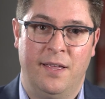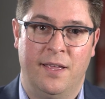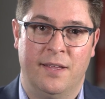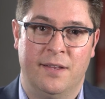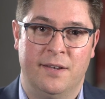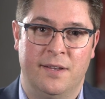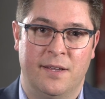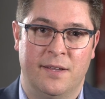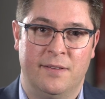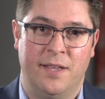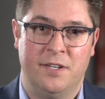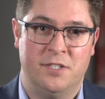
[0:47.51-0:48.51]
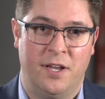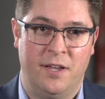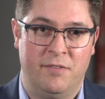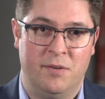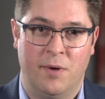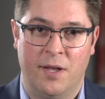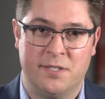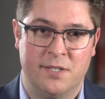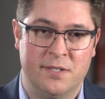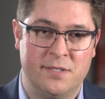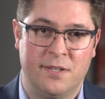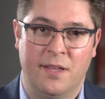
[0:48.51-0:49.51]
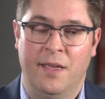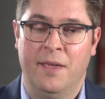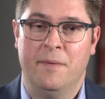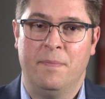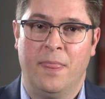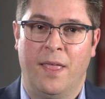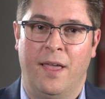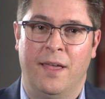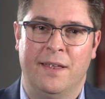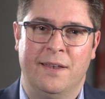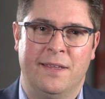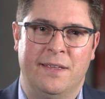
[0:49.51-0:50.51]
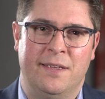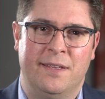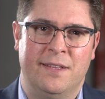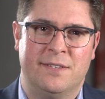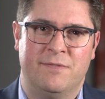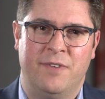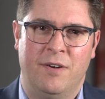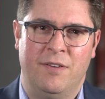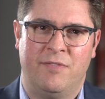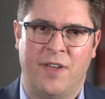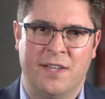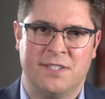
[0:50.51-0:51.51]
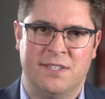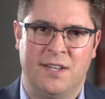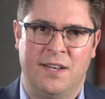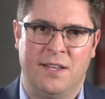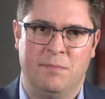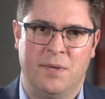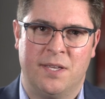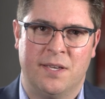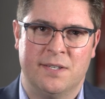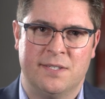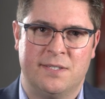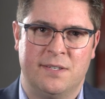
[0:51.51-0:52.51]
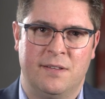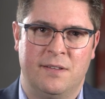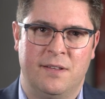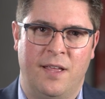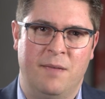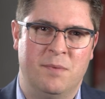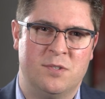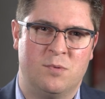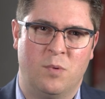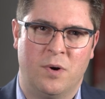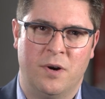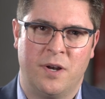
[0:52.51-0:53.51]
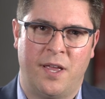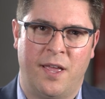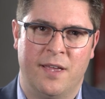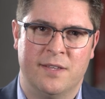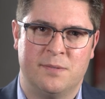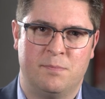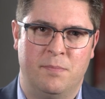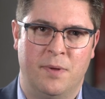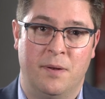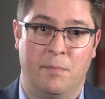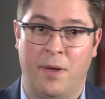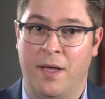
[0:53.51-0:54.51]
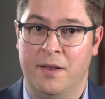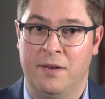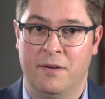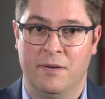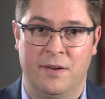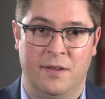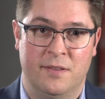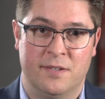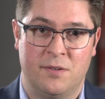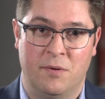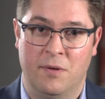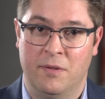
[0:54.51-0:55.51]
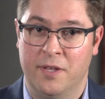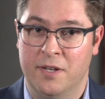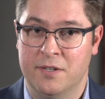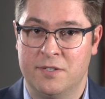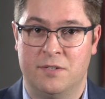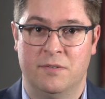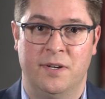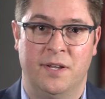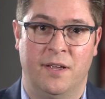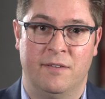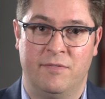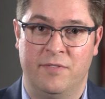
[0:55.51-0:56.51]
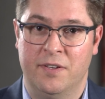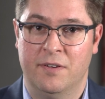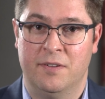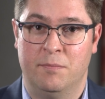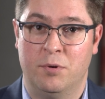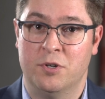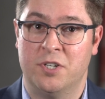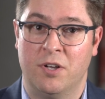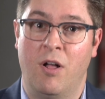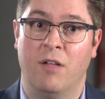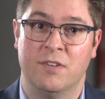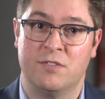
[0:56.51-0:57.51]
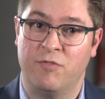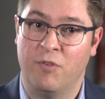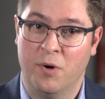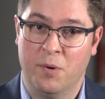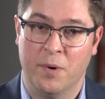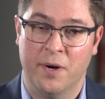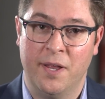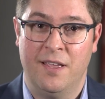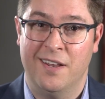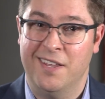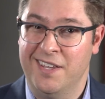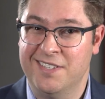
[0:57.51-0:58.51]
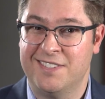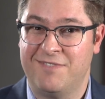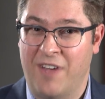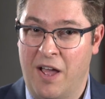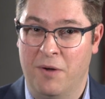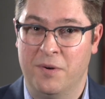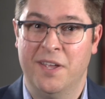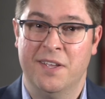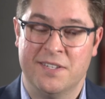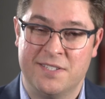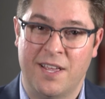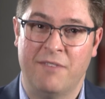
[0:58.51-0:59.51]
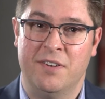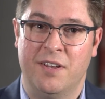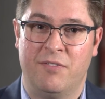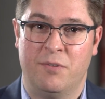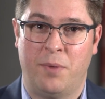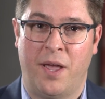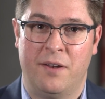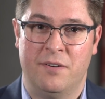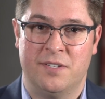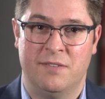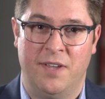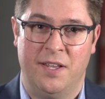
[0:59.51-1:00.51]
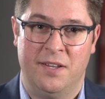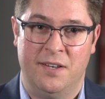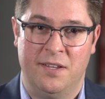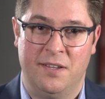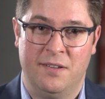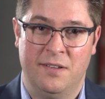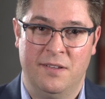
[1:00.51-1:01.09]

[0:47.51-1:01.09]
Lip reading: And hey, Jay, if you watch this. And it's very fascinating because Amen's work has been a pioneer in this whole industry and field and pushing all of us forward. And he's found 7 different patterns of ADD.